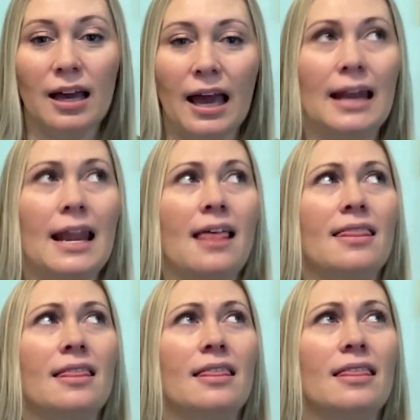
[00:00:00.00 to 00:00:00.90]
And
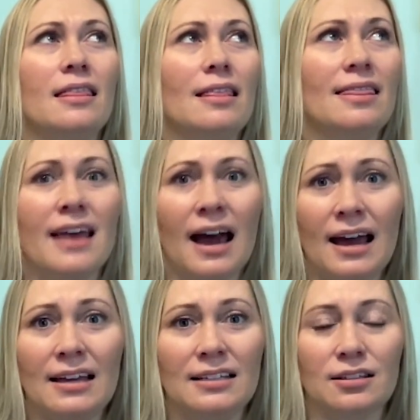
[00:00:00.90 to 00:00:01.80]

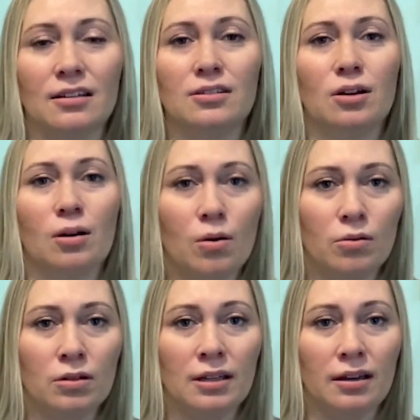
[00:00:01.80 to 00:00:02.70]
that is
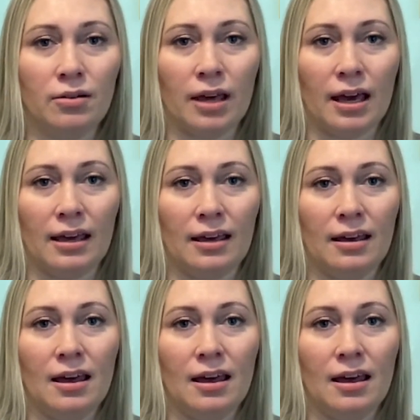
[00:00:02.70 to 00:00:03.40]
totally okay.